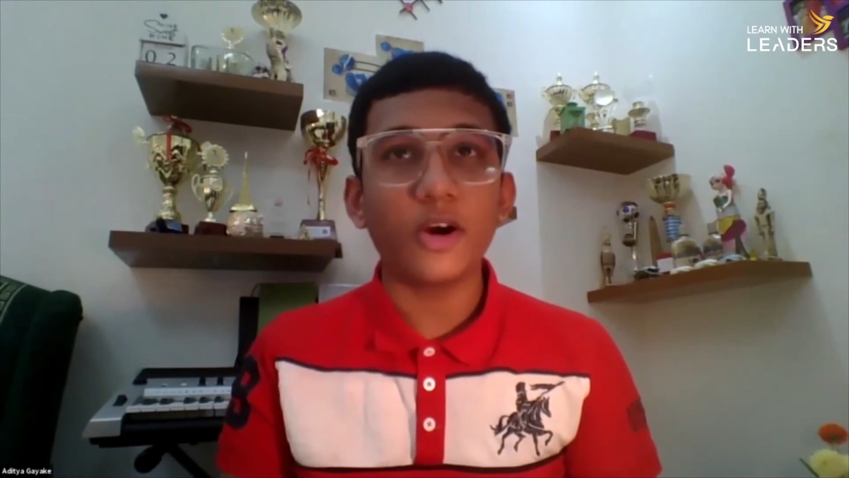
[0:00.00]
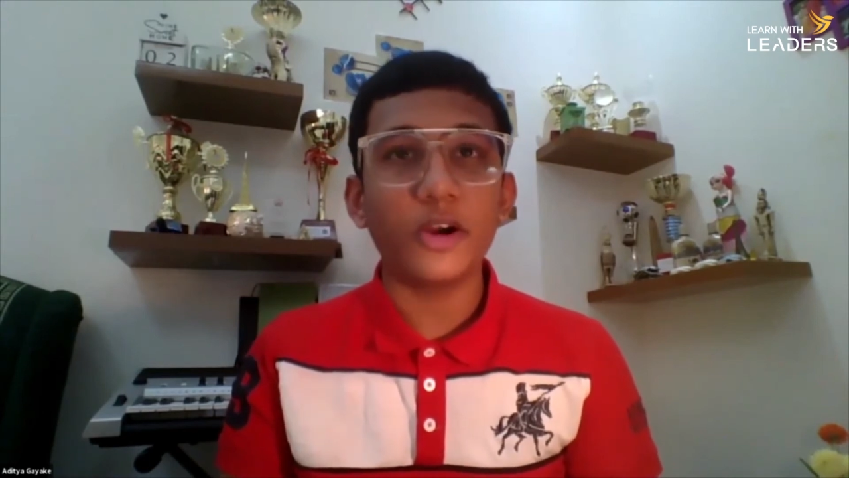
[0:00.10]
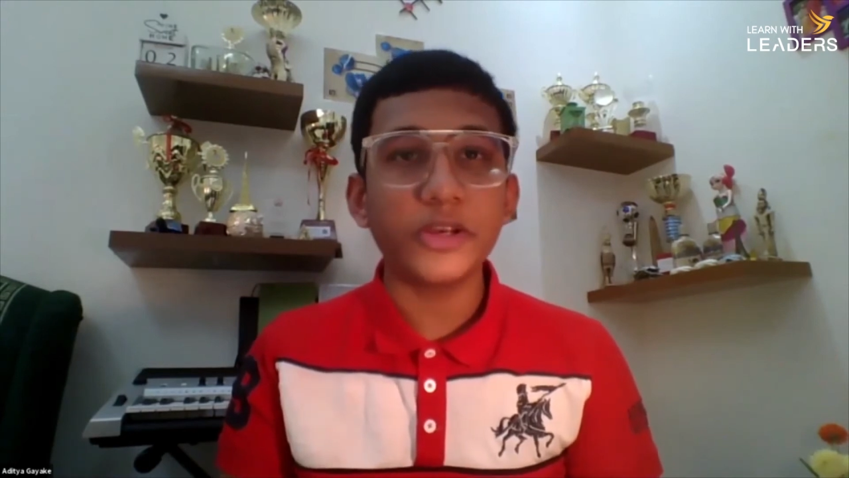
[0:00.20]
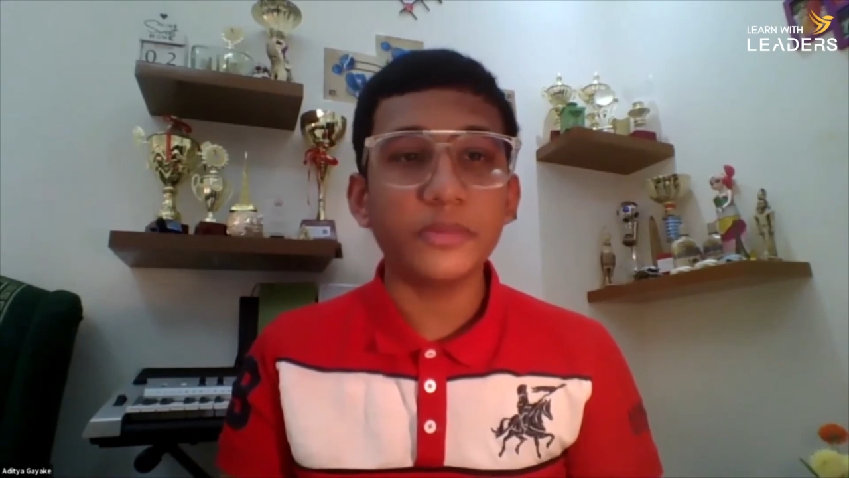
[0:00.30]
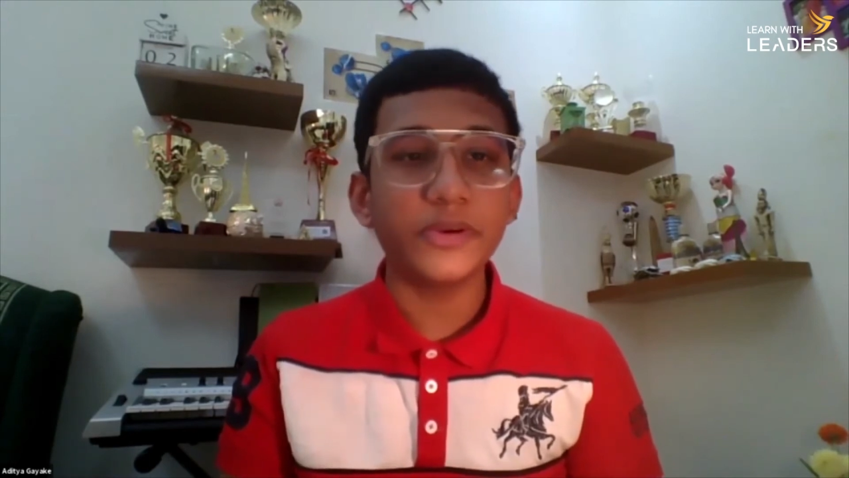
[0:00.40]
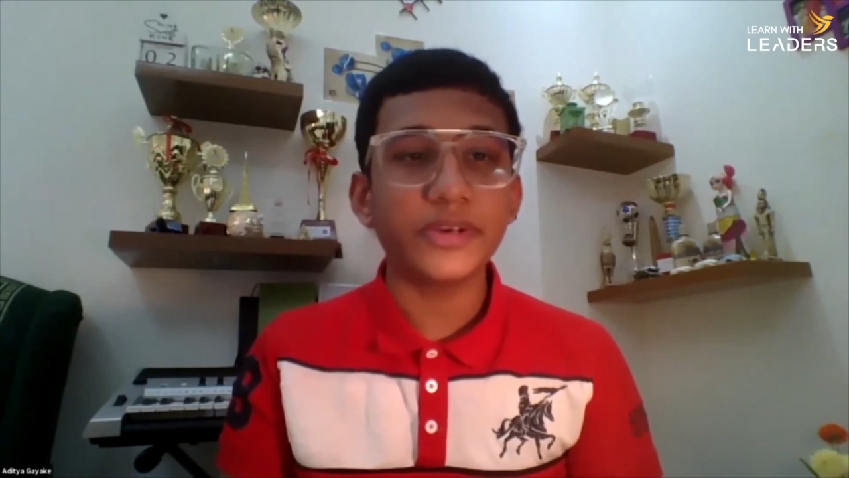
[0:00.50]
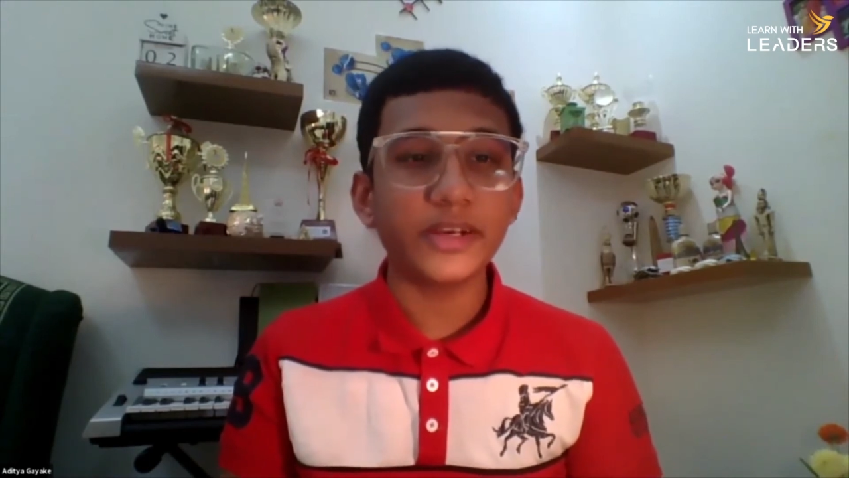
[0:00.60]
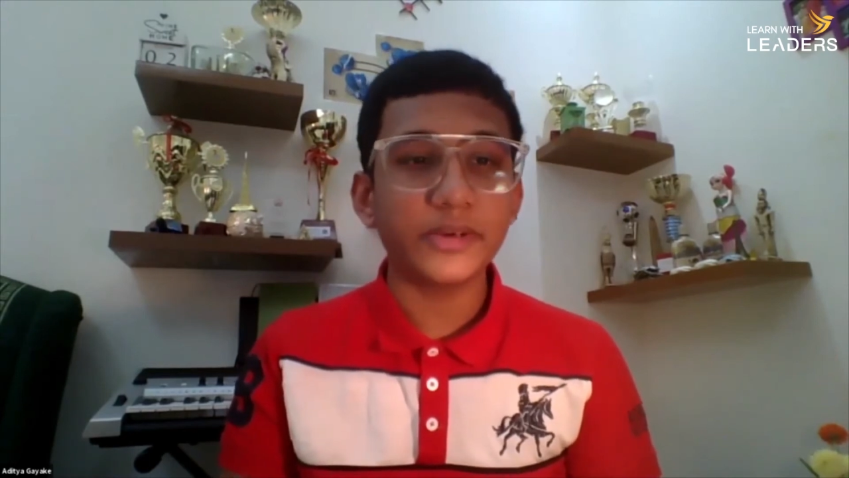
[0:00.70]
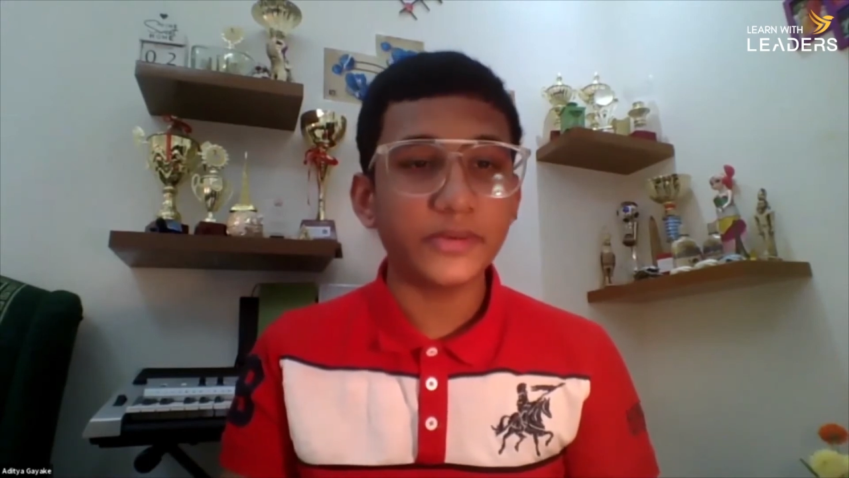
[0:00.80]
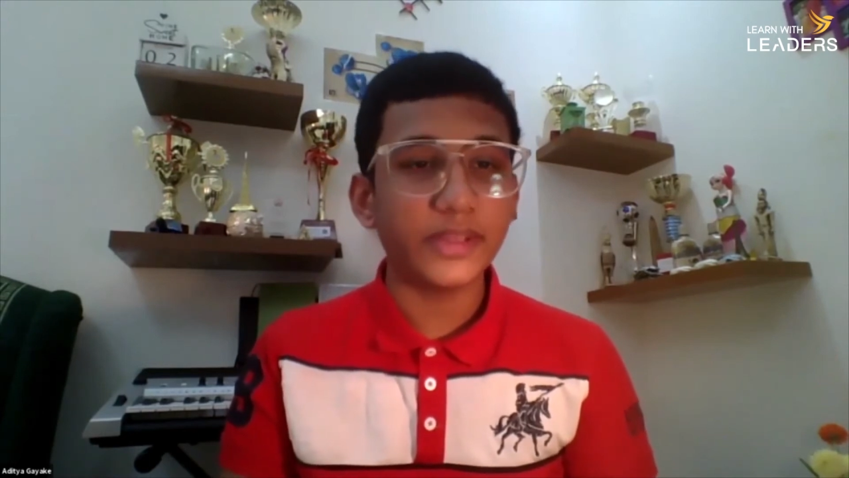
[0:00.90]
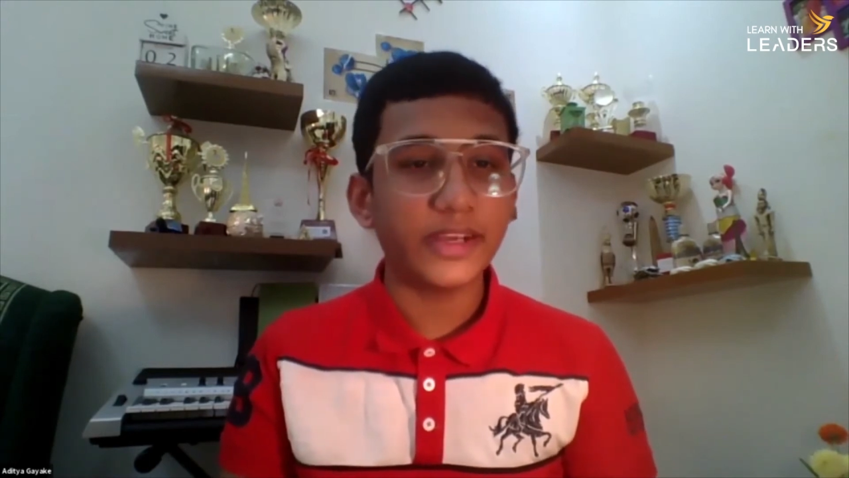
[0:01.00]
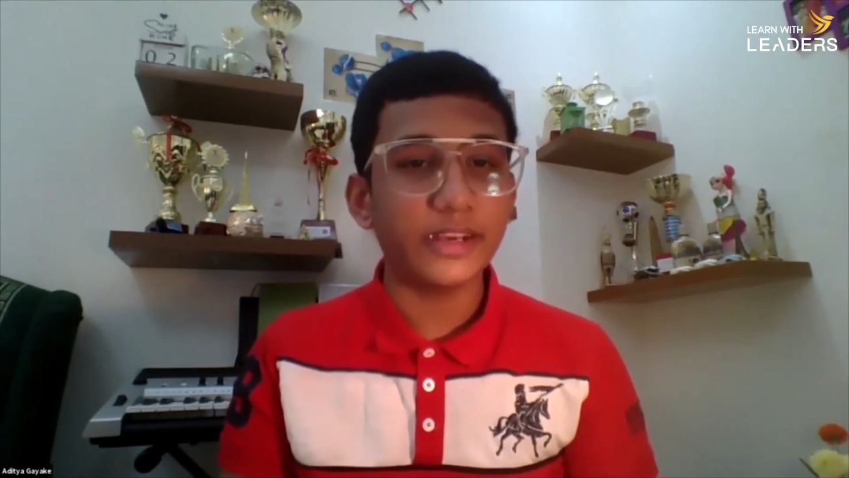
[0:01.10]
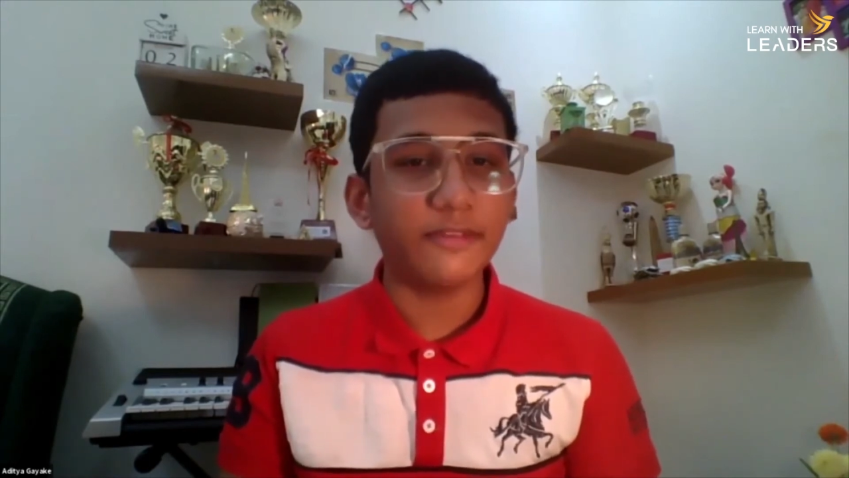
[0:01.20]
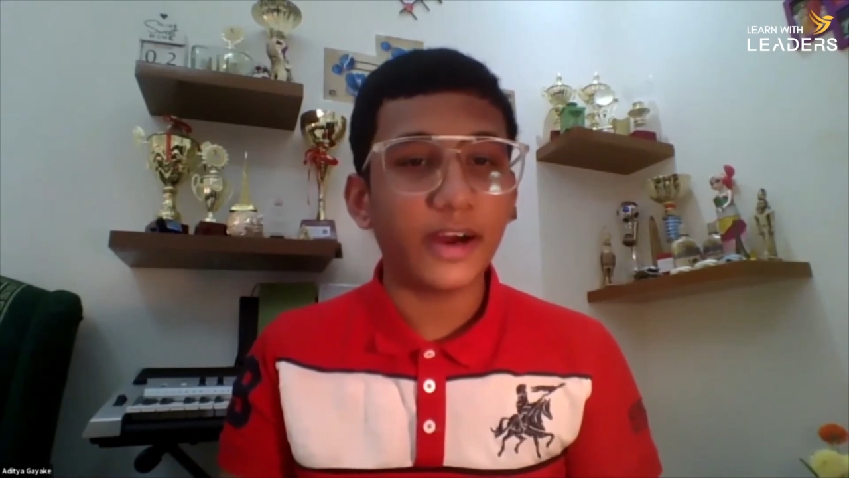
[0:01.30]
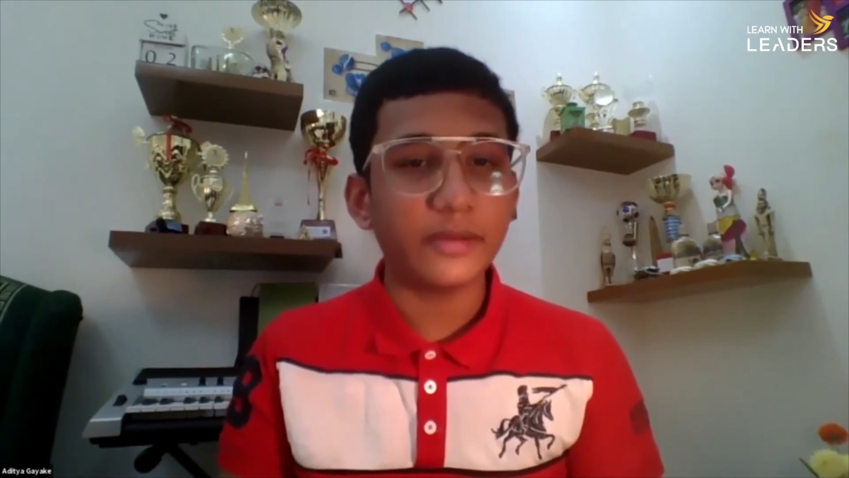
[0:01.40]
contributed to the
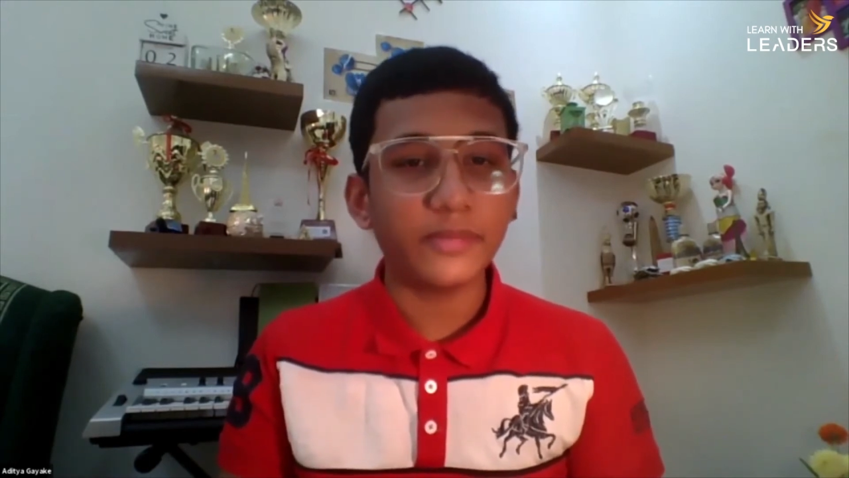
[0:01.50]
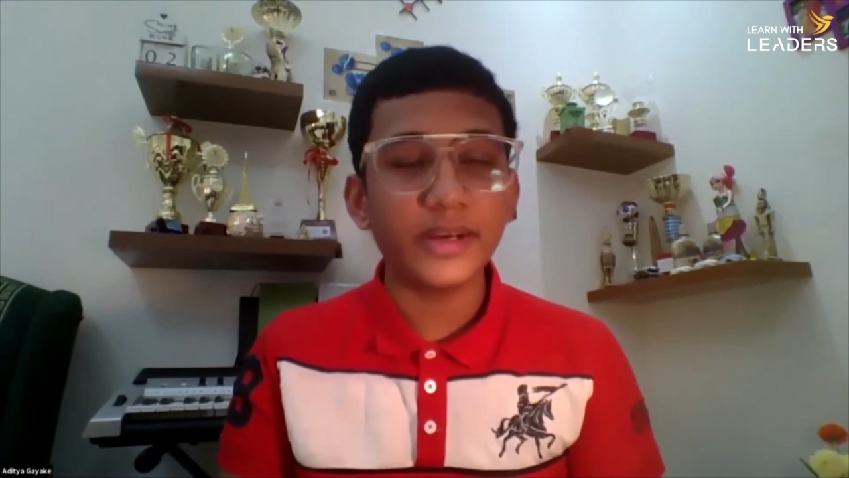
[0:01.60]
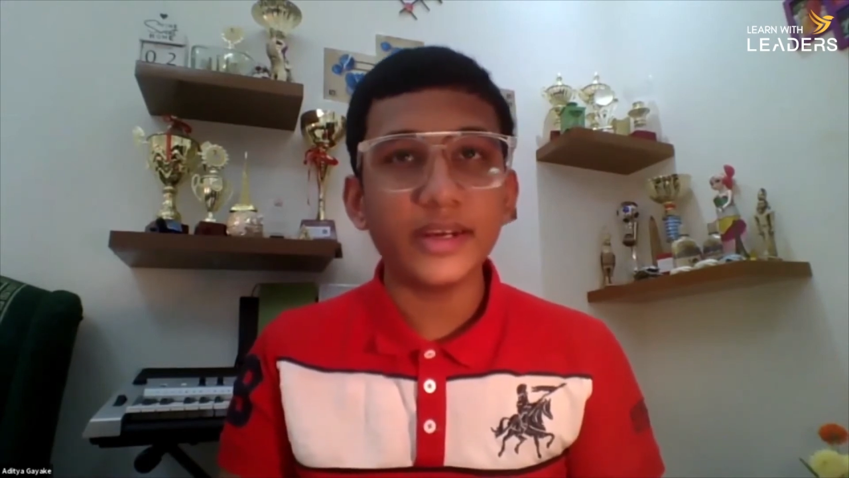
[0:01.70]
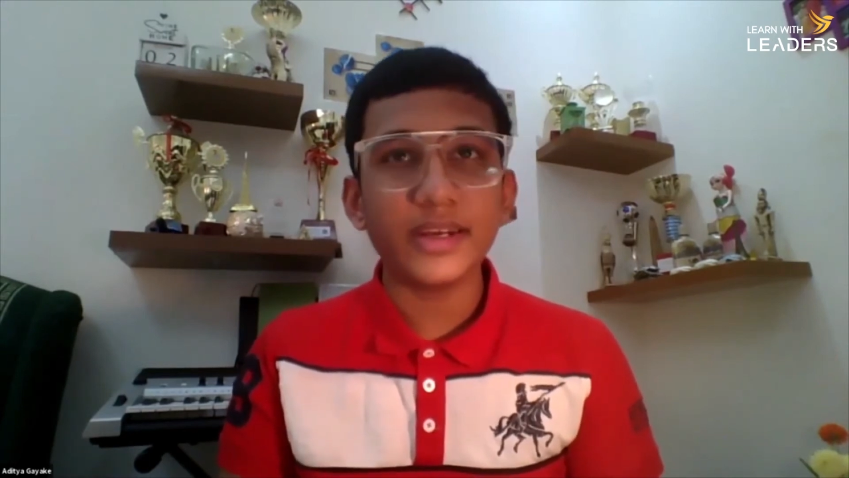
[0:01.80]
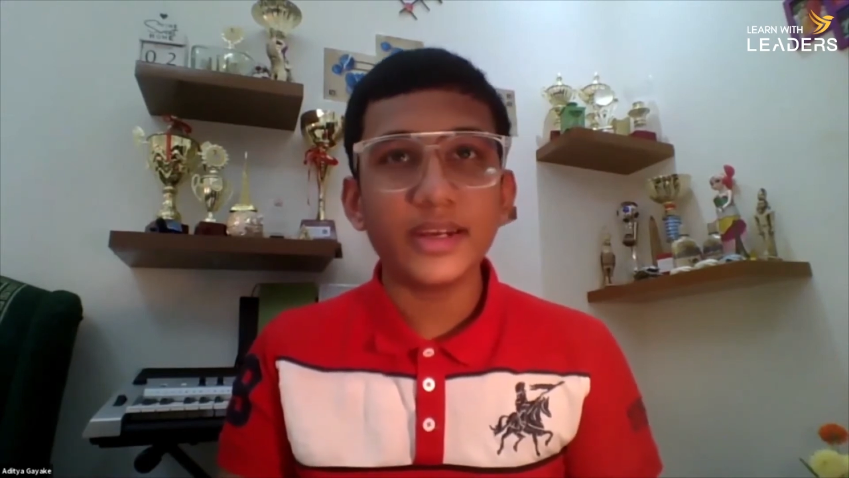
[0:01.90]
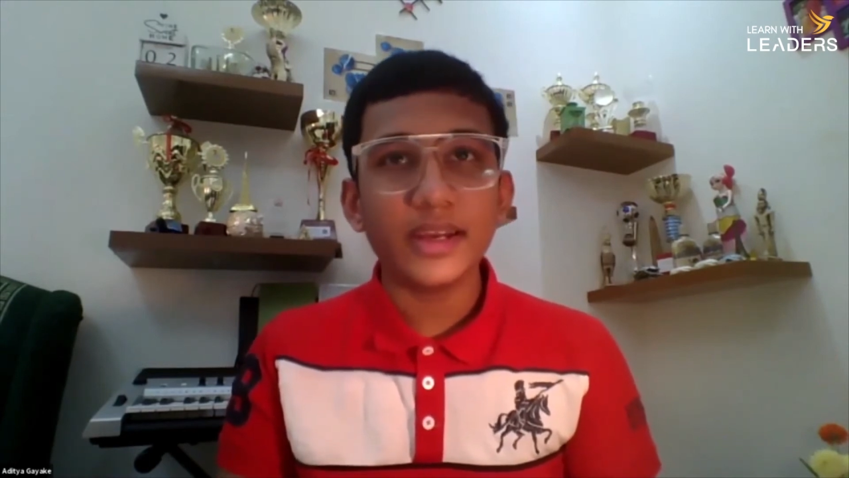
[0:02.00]
environment.